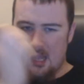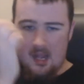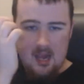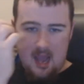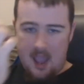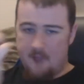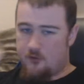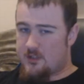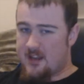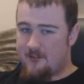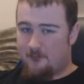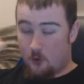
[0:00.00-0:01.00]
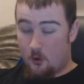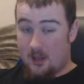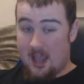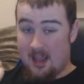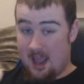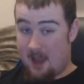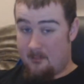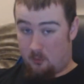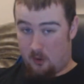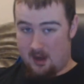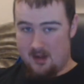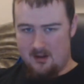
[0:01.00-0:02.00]
If you say fruitcake in
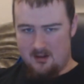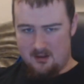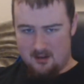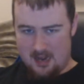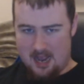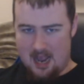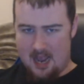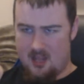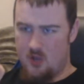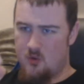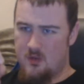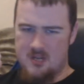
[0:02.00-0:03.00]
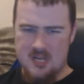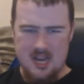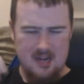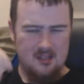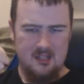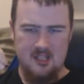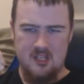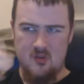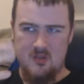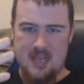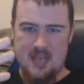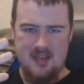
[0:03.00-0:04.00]
Britain, you technically
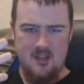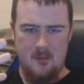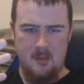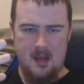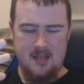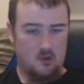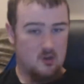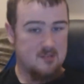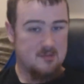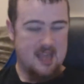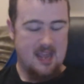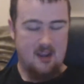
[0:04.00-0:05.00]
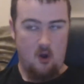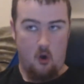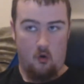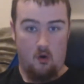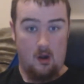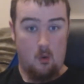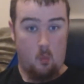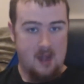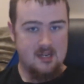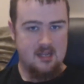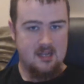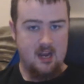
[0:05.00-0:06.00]
get them as a Christmas cake or a
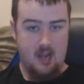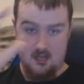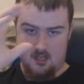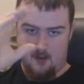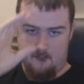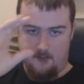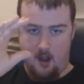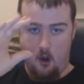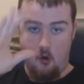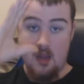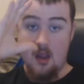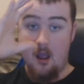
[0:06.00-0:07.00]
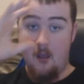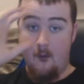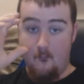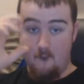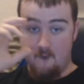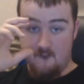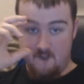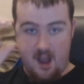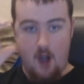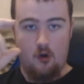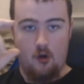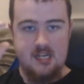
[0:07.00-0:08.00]
wedding cake. It's a very,
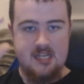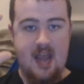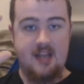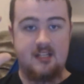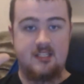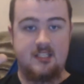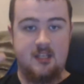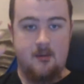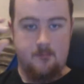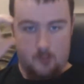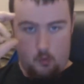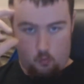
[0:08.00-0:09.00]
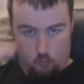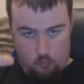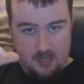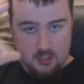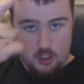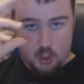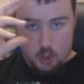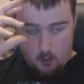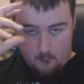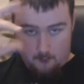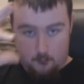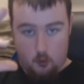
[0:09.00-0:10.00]
very dense, rich
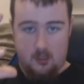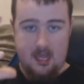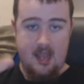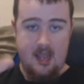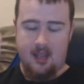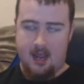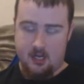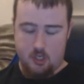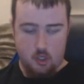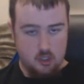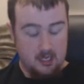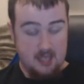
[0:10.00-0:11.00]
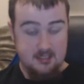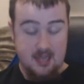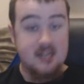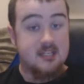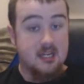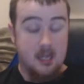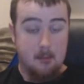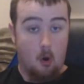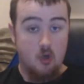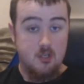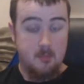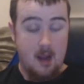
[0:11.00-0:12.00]
fruitcake, and it usually has icing and
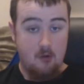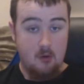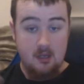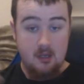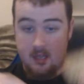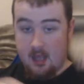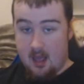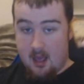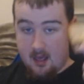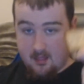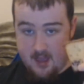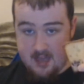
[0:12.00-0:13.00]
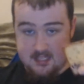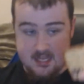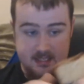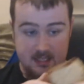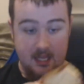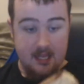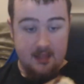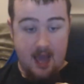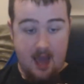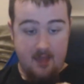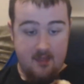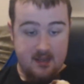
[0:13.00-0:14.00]
marzipan around it. This isn't like
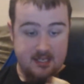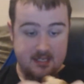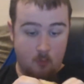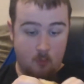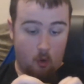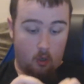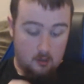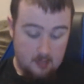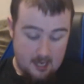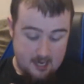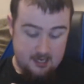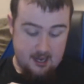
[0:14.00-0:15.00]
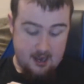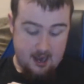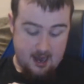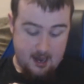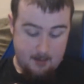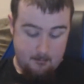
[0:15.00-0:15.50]
that. This is more like a